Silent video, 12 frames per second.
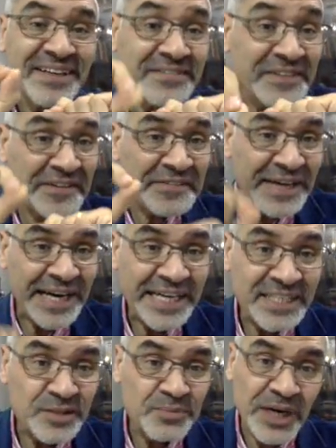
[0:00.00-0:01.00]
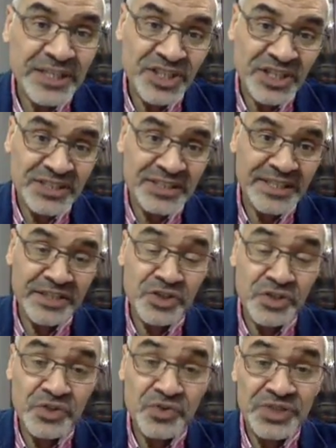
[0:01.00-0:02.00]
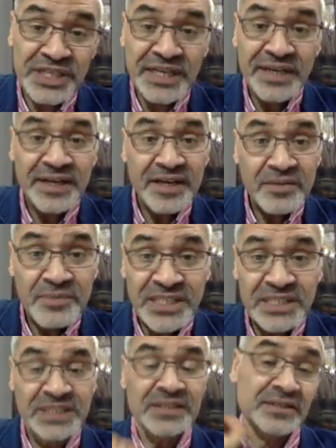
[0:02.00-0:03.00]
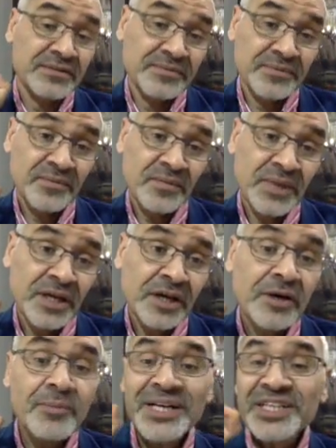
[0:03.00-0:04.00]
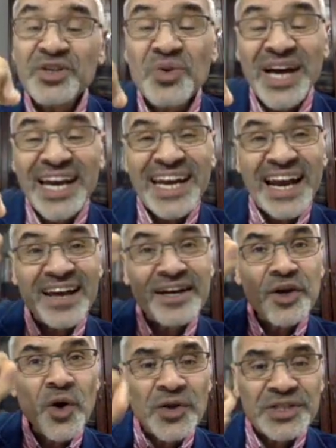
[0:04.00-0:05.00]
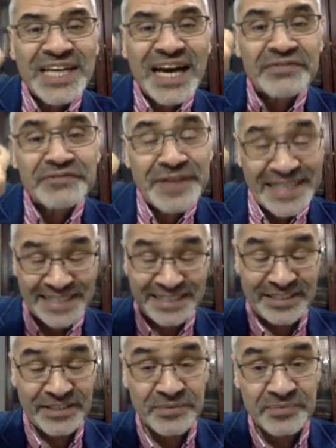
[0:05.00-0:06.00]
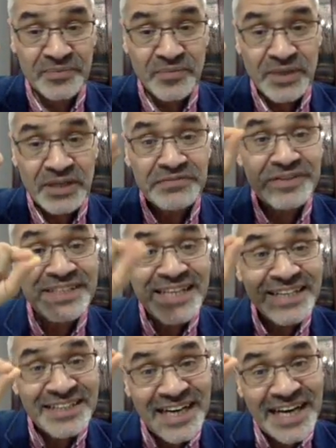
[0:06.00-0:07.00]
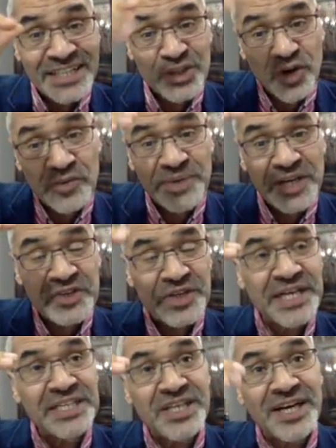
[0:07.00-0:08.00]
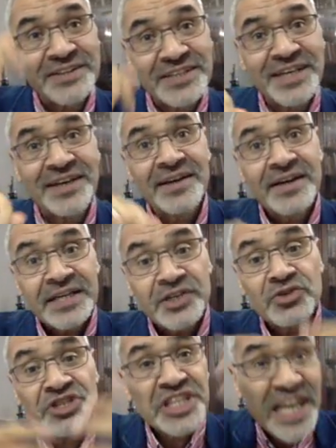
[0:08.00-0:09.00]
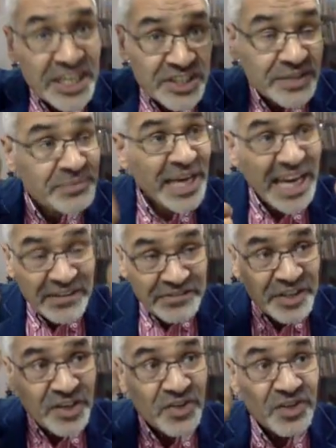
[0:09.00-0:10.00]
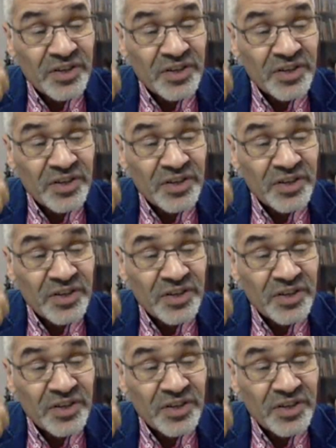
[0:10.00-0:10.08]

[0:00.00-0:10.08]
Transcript: death rates by just introducing medicine. But you can not affect fertility rates or birth rates until you change the behavior